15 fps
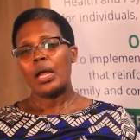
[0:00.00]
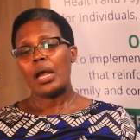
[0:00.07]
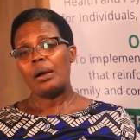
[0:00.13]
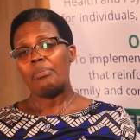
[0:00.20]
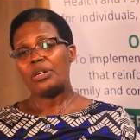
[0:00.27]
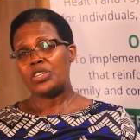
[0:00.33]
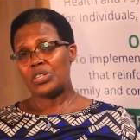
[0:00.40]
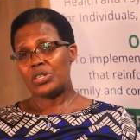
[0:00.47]
A
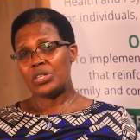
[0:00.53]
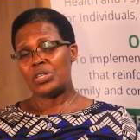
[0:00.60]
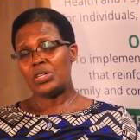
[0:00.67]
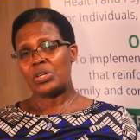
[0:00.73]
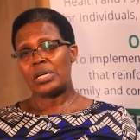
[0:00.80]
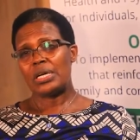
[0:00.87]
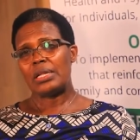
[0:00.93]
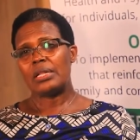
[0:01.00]

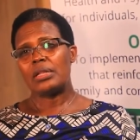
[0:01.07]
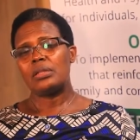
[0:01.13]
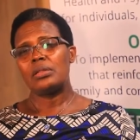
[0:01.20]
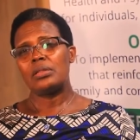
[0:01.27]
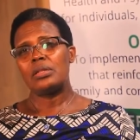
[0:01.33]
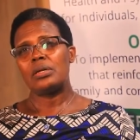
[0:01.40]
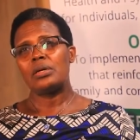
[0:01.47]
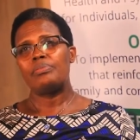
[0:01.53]
material girl,
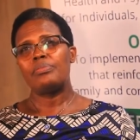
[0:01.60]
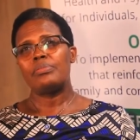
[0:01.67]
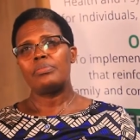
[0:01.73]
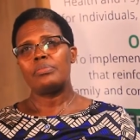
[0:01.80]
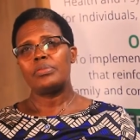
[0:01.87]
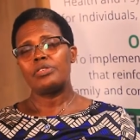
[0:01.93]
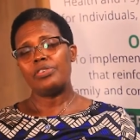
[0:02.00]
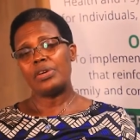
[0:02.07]

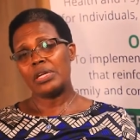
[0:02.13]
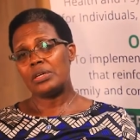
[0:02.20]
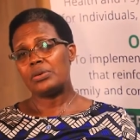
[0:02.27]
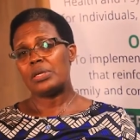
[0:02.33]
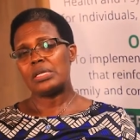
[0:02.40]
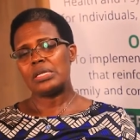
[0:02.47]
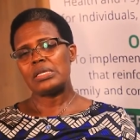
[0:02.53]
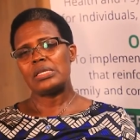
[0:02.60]
if
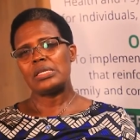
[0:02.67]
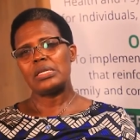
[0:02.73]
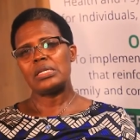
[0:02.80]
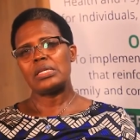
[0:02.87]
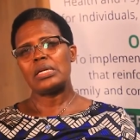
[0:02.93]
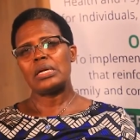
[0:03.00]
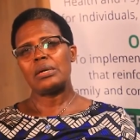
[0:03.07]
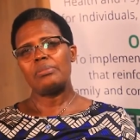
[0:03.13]
anyone is
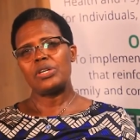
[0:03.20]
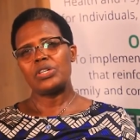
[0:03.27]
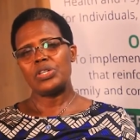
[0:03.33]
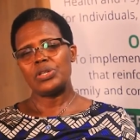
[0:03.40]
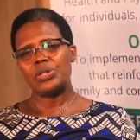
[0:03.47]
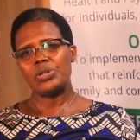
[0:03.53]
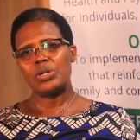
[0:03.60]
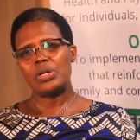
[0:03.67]
dating a
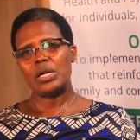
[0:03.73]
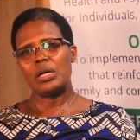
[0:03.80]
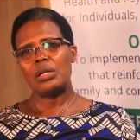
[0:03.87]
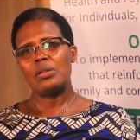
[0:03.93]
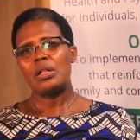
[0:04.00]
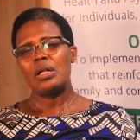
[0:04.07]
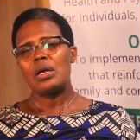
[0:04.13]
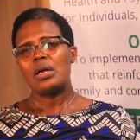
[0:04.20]
material
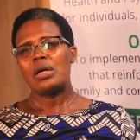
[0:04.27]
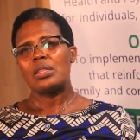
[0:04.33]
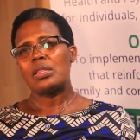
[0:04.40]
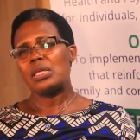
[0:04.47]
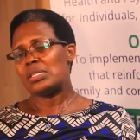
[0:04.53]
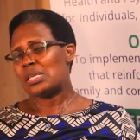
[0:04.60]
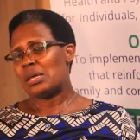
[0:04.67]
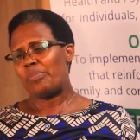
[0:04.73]
girl,
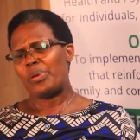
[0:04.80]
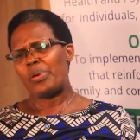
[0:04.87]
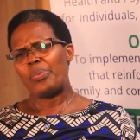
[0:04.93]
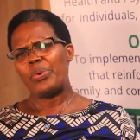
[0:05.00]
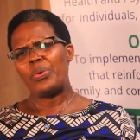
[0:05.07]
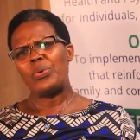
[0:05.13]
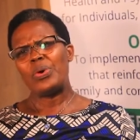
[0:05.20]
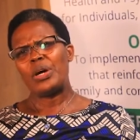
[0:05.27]
these are
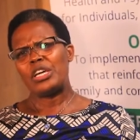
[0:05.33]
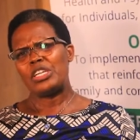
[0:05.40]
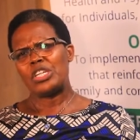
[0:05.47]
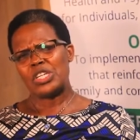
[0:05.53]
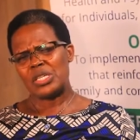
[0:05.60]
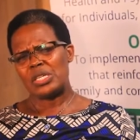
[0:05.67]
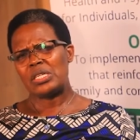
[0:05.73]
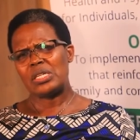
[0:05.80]
people who are
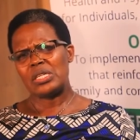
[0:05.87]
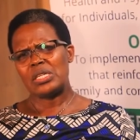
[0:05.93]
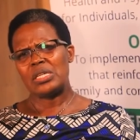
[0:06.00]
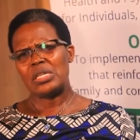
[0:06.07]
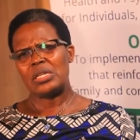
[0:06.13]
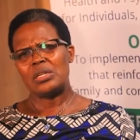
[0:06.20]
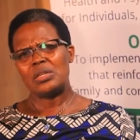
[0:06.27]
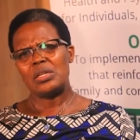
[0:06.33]
interested
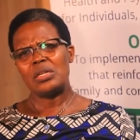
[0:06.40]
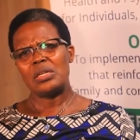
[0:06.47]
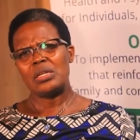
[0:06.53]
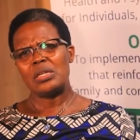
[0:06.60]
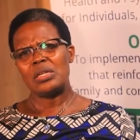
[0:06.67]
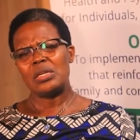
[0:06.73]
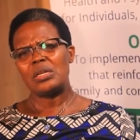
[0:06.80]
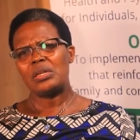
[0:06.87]

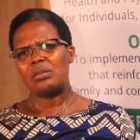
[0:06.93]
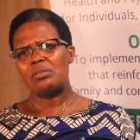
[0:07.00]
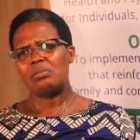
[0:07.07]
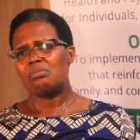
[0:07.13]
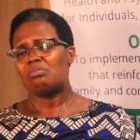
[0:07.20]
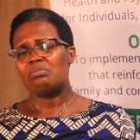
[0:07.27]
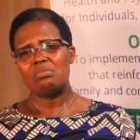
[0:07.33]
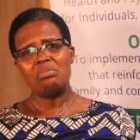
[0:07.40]
in
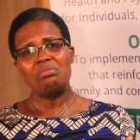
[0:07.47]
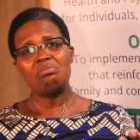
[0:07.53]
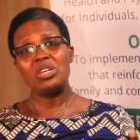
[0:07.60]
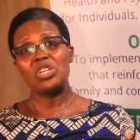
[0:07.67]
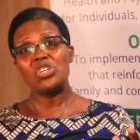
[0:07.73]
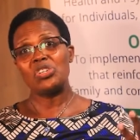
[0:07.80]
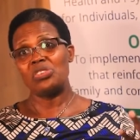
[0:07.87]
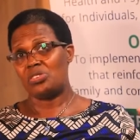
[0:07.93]

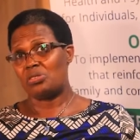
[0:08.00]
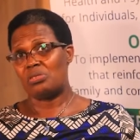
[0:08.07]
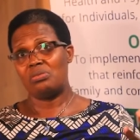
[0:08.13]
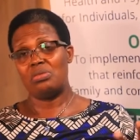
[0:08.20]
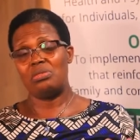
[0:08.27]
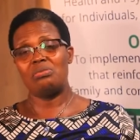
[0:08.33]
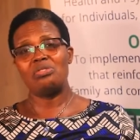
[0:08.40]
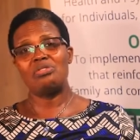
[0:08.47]
material,
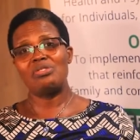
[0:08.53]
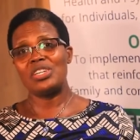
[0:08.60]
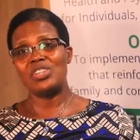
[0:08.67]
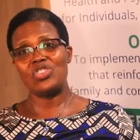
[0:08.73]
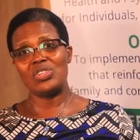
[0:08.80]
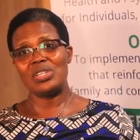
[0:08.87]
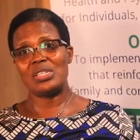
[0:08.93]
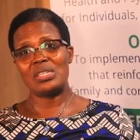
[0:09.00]

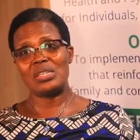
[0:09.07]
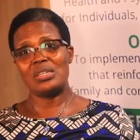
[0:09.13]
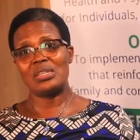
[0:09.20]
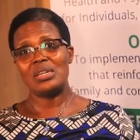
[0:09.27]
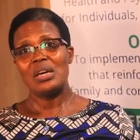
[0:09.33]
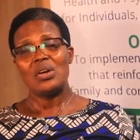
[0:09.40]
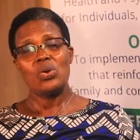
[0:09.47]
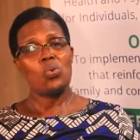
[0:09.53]
riches
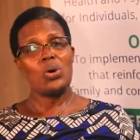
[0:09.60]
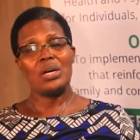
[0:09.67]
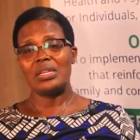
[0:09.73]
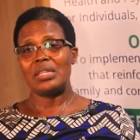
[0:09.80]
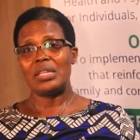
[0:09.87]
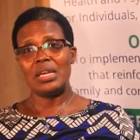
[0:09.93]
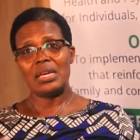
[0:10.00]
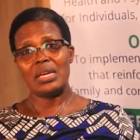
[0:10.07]
and what
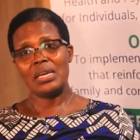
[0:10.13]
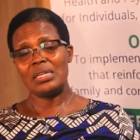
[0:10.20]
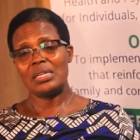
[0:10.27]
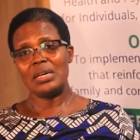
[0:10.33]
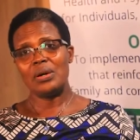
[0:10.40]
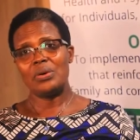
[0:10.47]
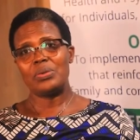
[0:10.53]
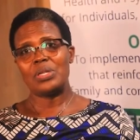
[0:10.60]
they
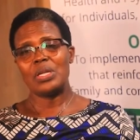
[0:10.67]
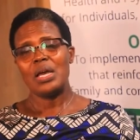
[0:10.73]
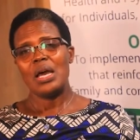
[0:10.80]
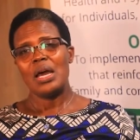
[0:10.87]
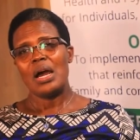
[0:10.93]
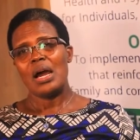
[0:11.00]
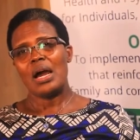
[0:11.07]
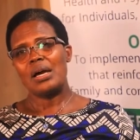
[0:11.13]
get out.
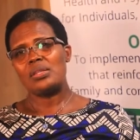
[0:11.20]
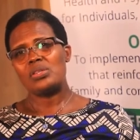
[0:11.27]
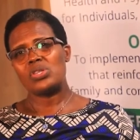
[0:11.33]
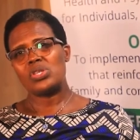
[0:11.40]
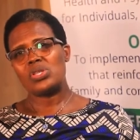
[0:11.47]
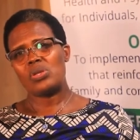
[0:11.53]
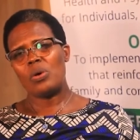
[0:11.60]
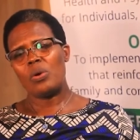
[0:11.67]
And
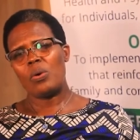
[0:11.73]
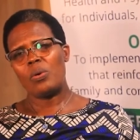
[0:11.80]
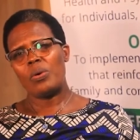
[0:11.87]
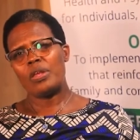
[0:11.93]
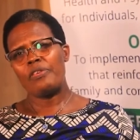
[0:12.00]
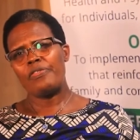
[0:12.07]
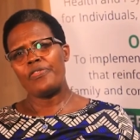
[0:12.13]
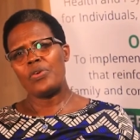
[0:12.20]
so
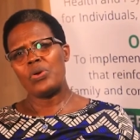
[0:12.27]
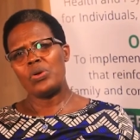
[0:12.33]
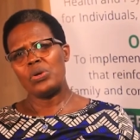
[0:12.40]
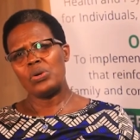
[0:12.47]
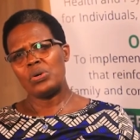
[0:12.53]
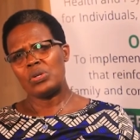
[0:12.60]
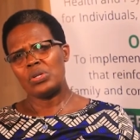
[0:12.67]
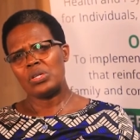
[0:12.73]
if you're
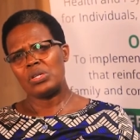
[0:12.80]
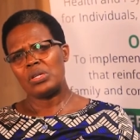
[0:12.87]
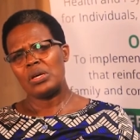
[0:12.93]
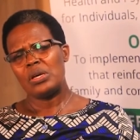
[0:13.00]
not